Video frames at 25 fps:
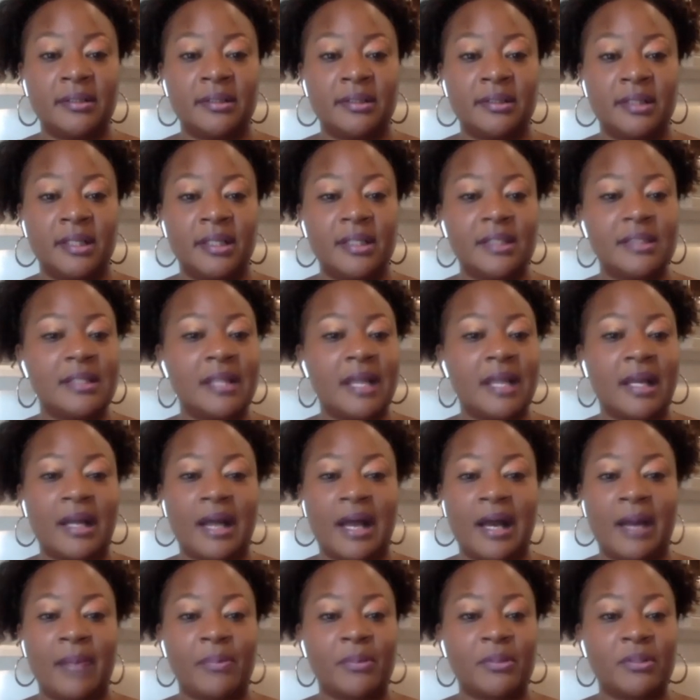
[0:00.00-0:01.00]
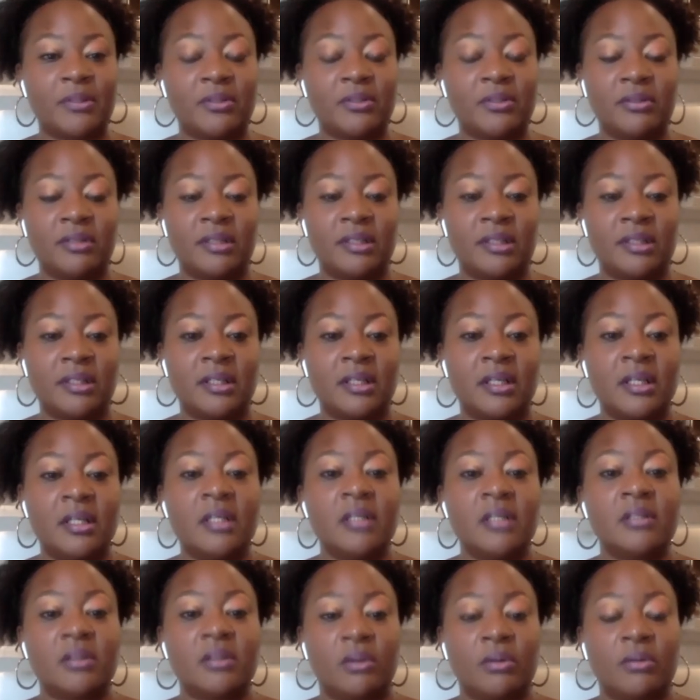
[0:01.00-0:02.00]
It is not an opportunity.
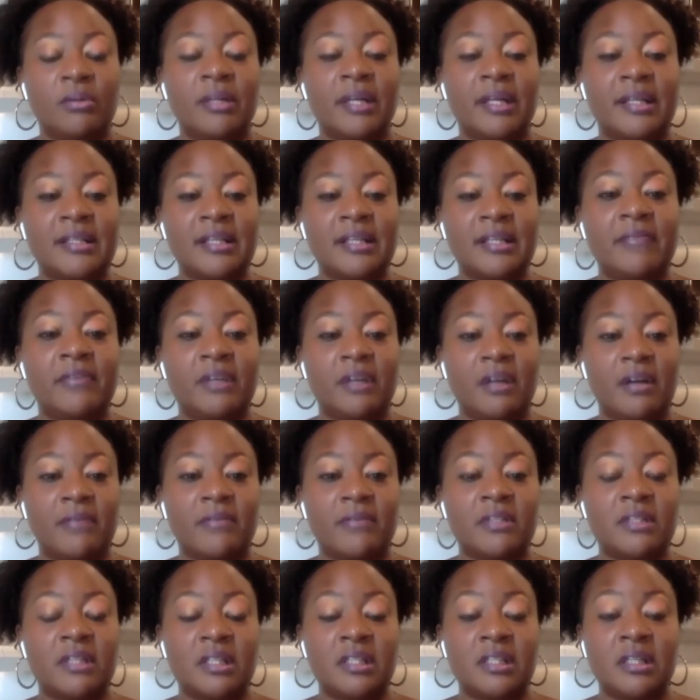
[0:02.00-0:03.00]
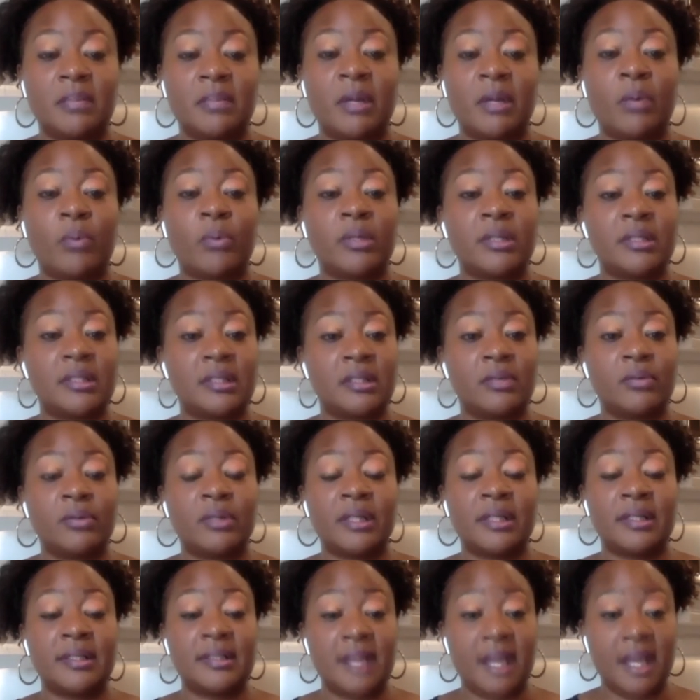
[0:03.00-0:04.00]
So let's have a conversation about what is it going
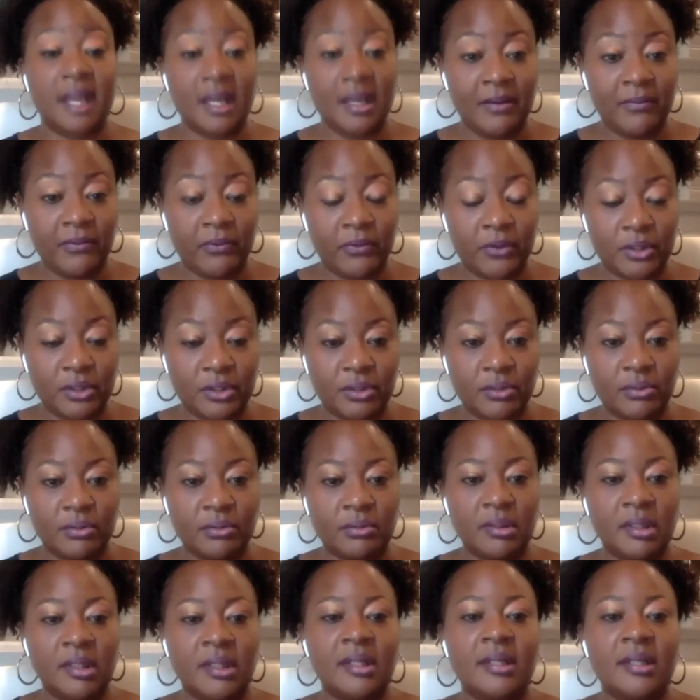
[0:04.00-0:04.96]
to take for you